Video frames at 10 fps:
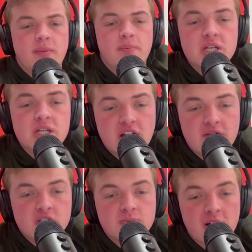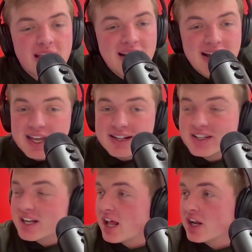Michigan versus Marquette. I
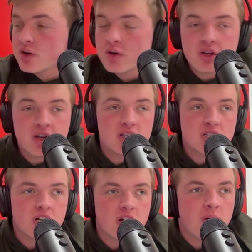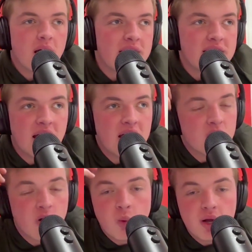hinted at it earlier in the show. I
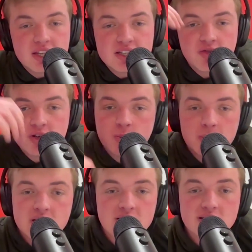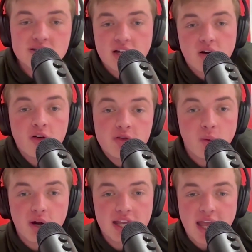don't know what these official predictions. I don't know if you
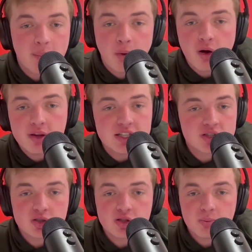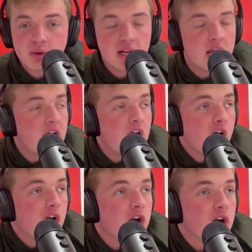want to gamble on this or something,
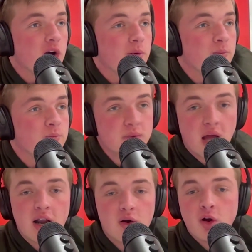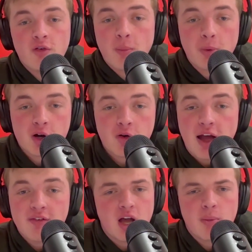or I don't know if I'll put a
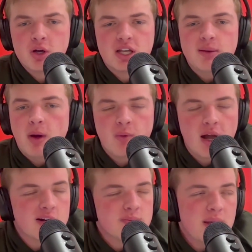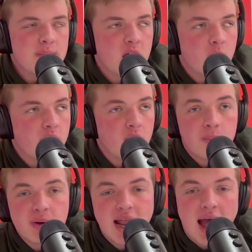graphic up or keep my record. Maybe I will,
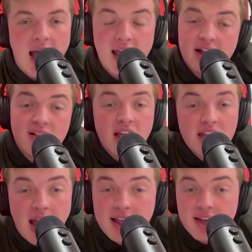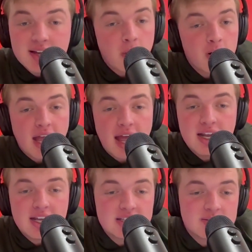but I like Marquette
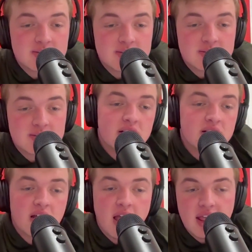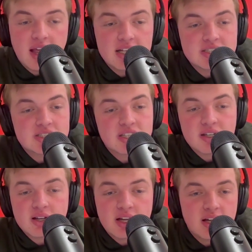against Michigan. I just
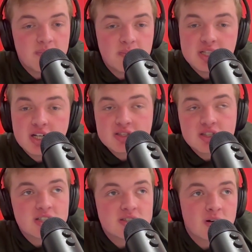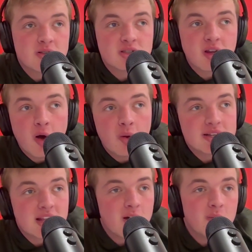think Michigan's going to start slow
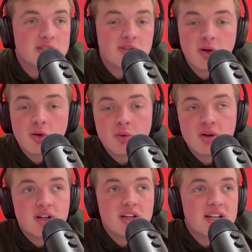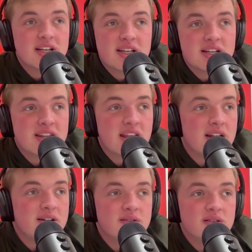like they always do, and
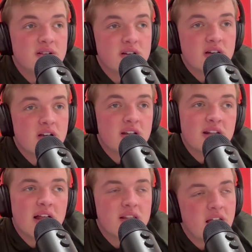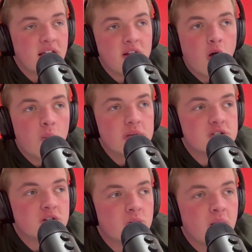then not always
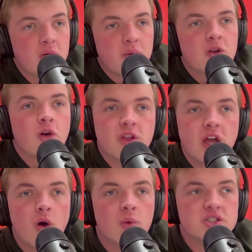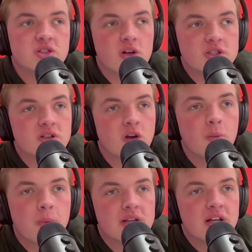do. I don't really know if they always start
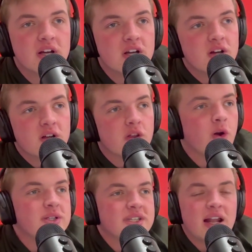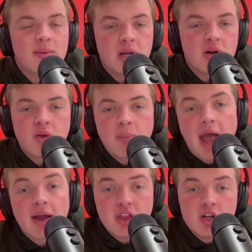slow, but they're always kind of middle of the
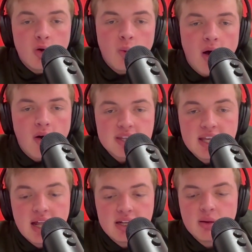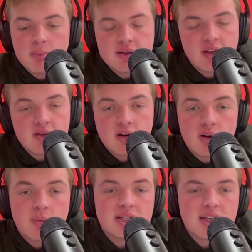pack and then do well at the end in the Big Ten
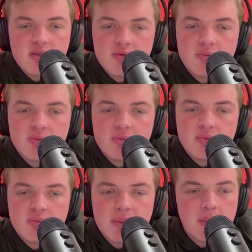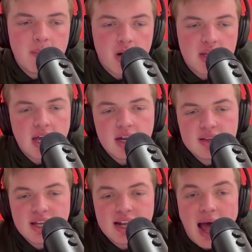tournament. Give me Marquette,
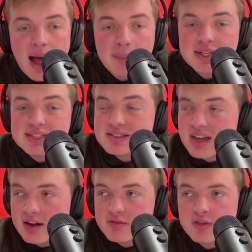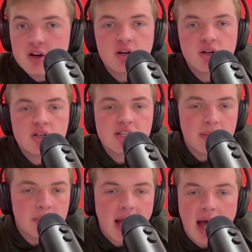and then Hopkins, Denver.
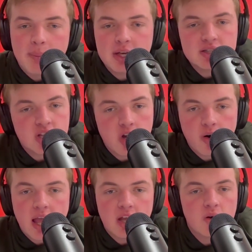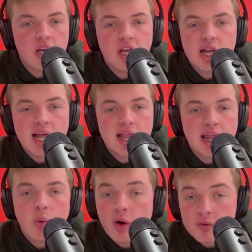Give me Hopkins. They're angry.
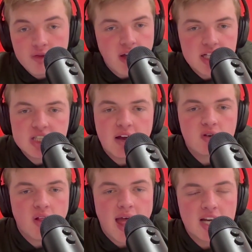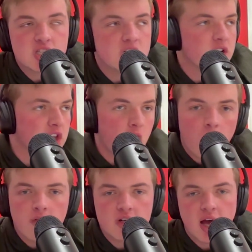They want revenge after last year and the
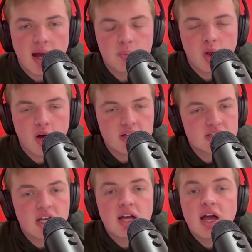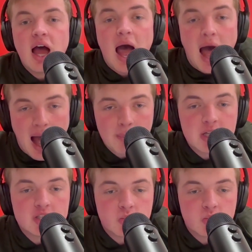overtime loss.
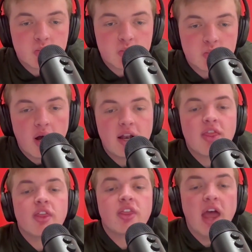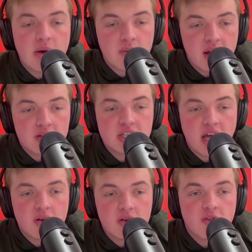Hopkins week one. That rounds
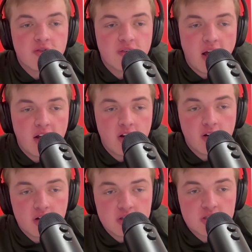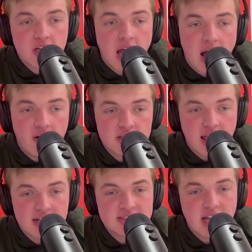out your first college
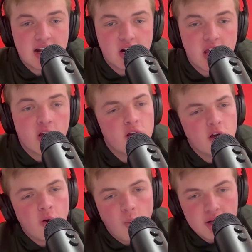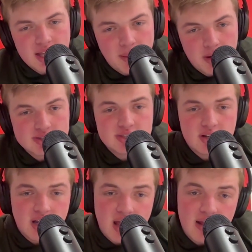lax Saturday. One game on
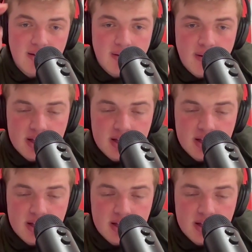Sunday.